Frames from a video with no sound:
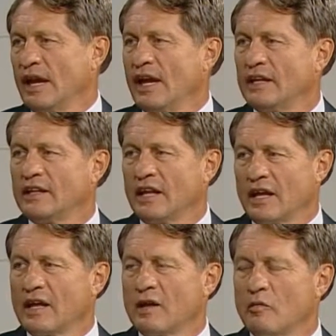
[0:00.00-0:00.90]
And
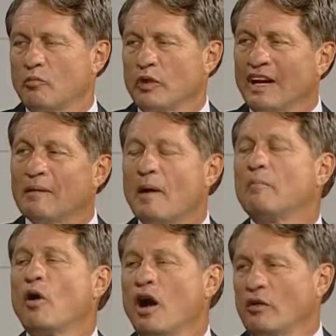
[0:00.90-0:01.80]
bringing up
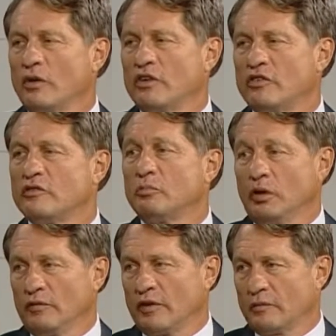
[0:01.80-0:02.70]
Hippocrates is
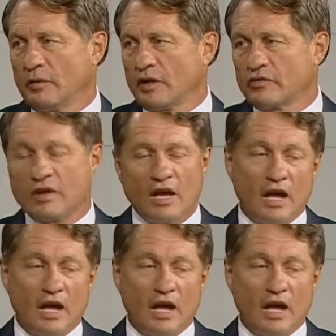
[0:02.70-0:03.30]
perfect because